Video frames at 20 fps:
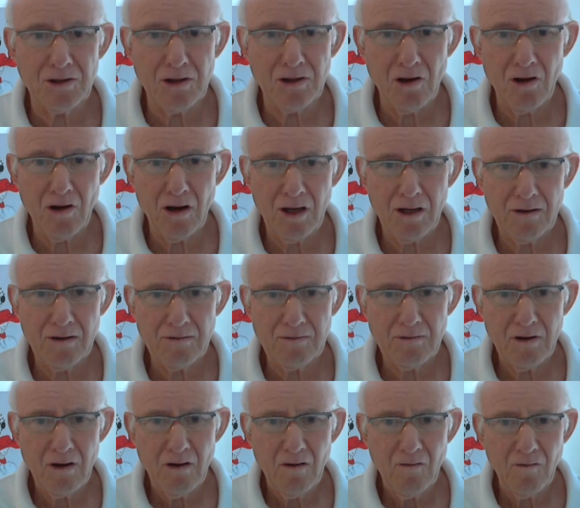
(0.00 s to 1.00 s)
online
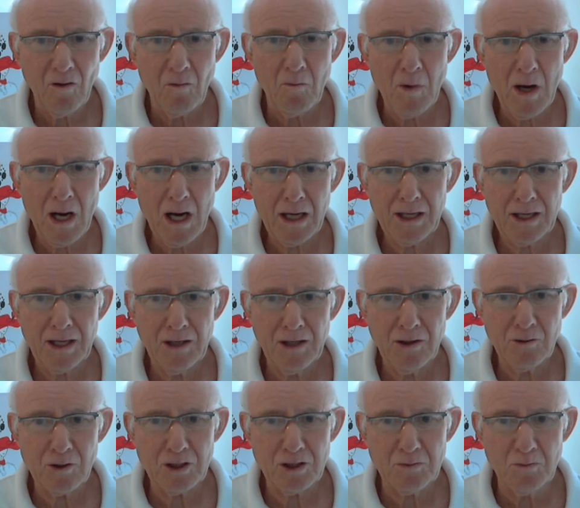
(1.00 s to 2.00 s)
for marketing
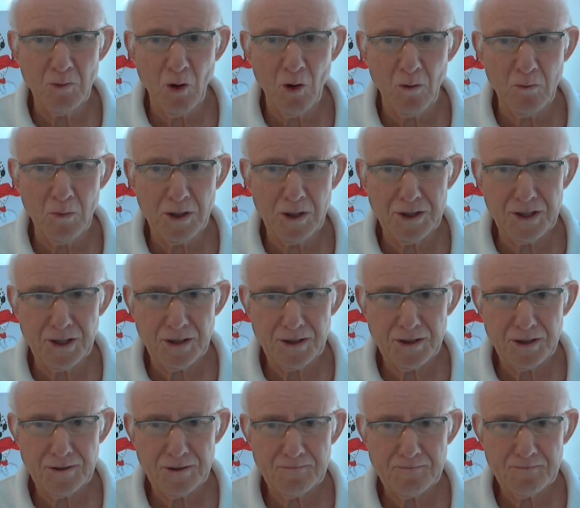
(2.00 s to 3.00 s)
your small
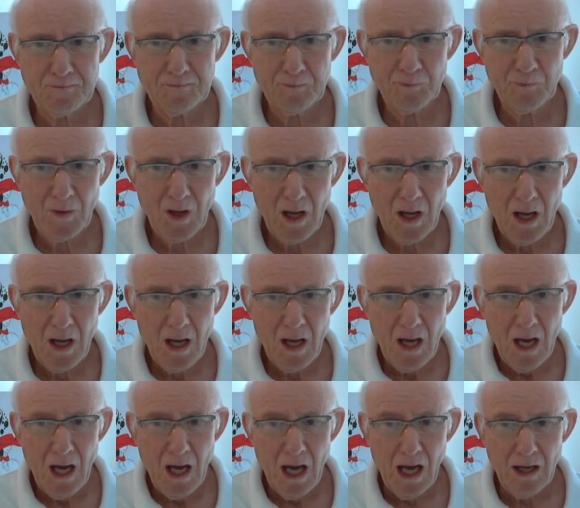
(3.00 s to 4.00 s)
business
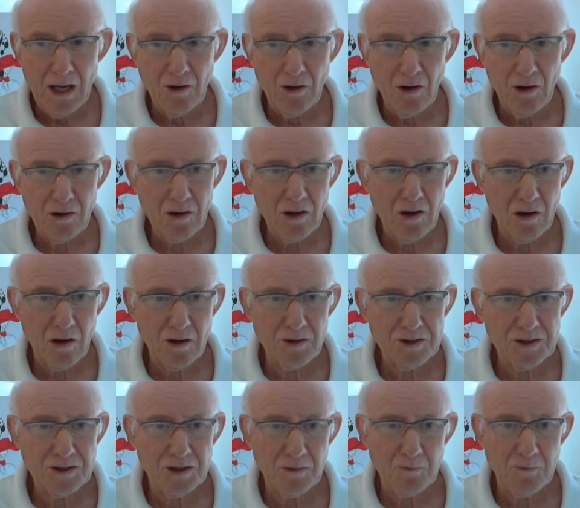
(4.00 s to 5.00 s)
and not
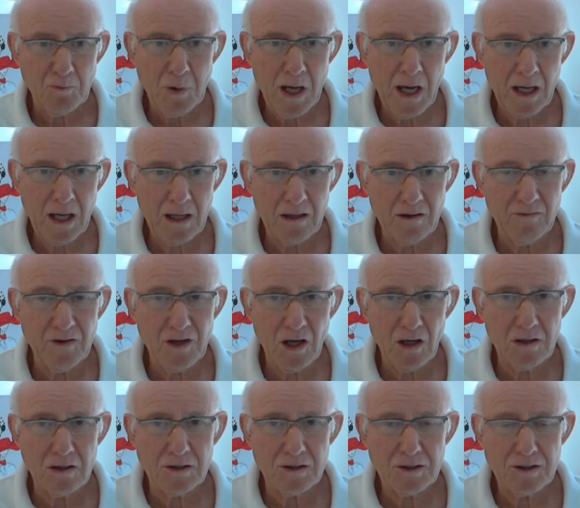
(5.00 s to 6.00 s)
cost a packet of
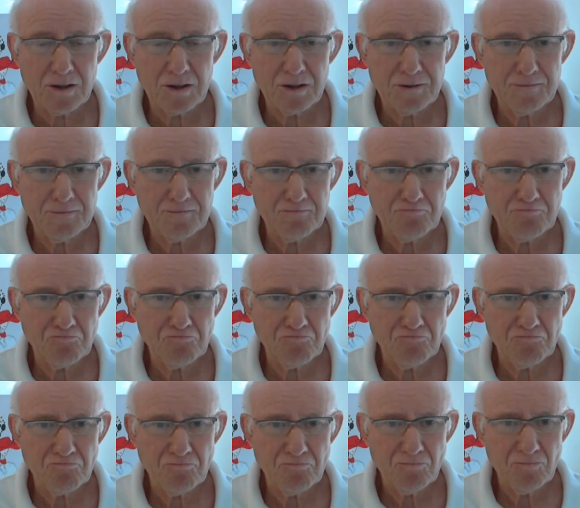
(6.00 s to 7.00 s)
dollars.
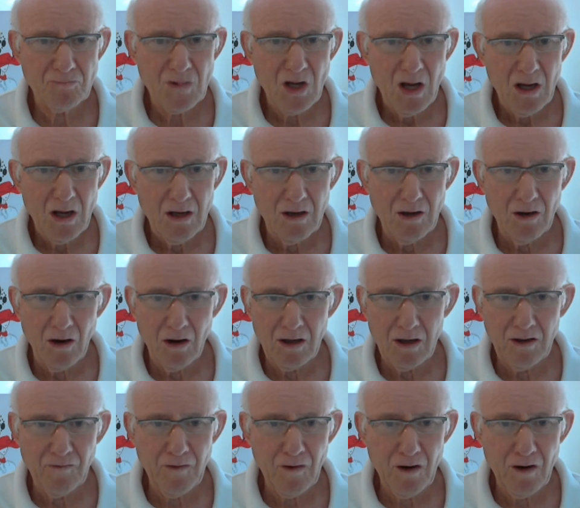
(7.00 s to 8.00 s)

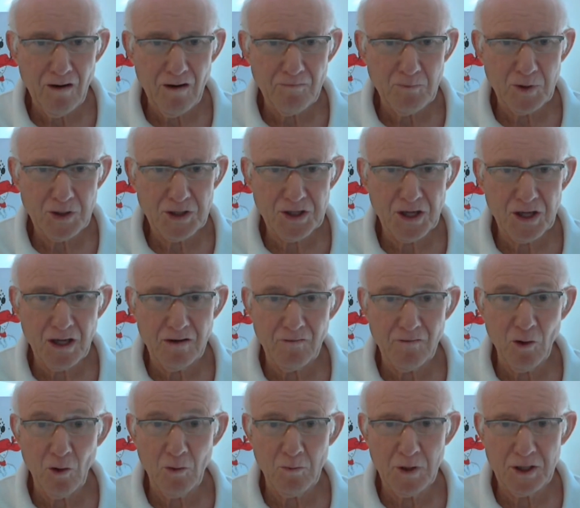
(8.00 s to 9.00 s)
95%
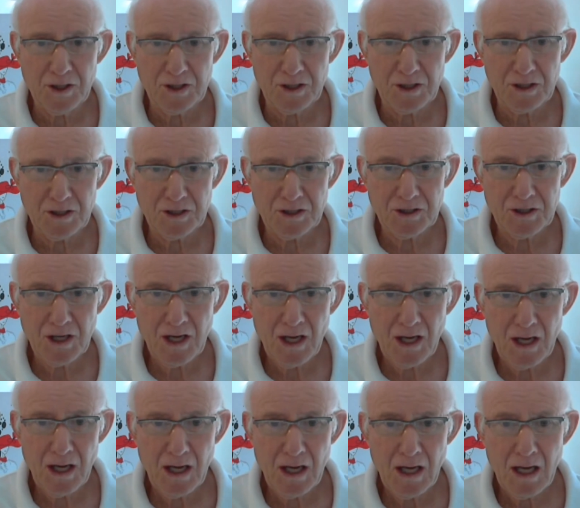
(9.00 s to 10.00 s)
of all businesses
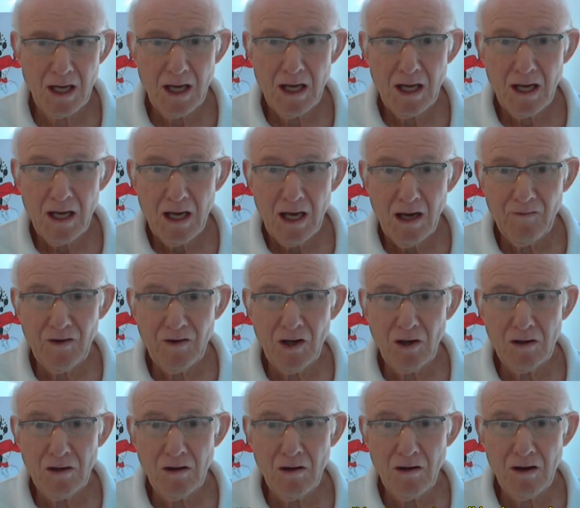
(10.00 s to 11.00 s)
have an
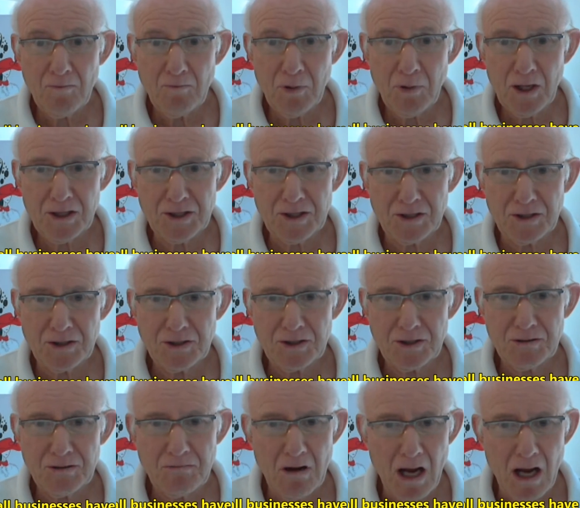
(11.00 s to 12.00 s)
online
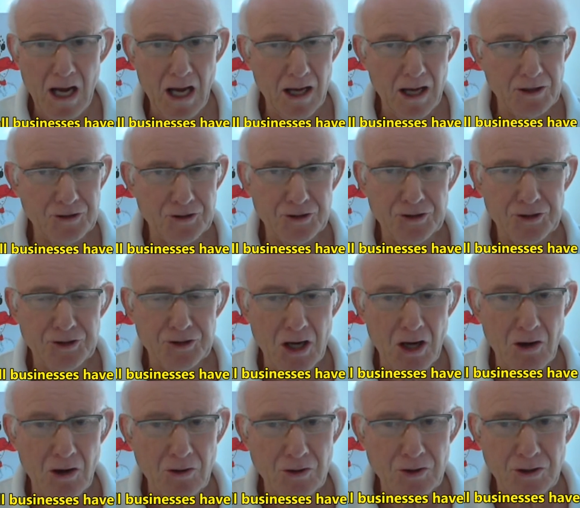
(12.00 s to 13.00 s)
presence and
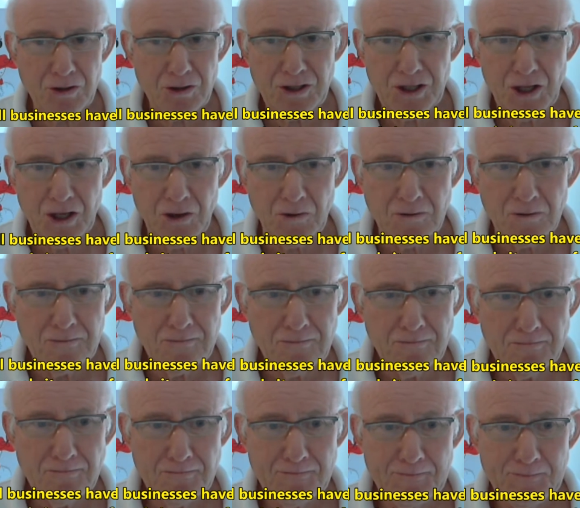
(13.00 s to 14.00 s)
so should you.
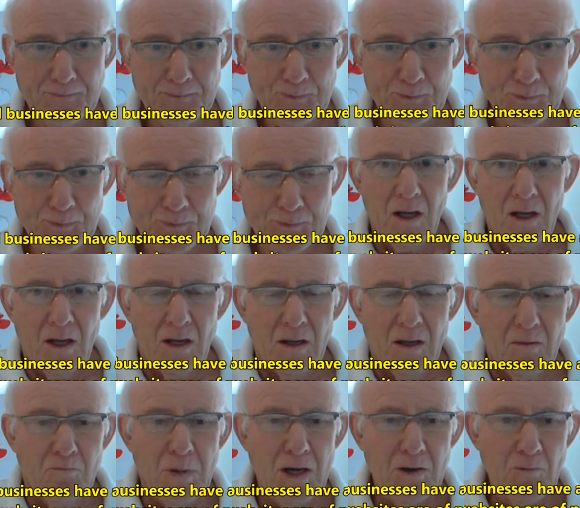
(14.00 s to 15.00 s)

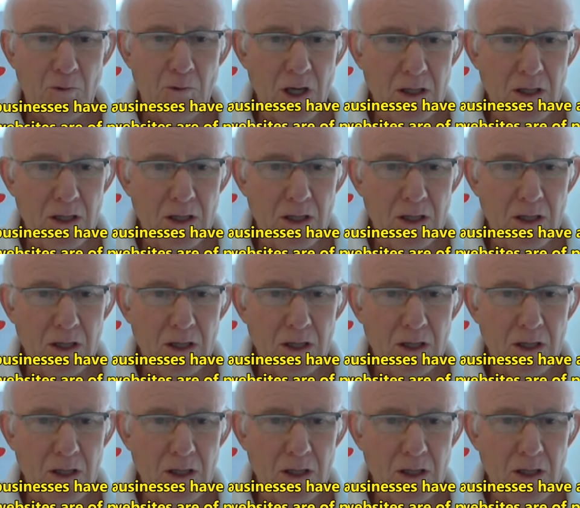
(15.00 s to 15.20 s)
But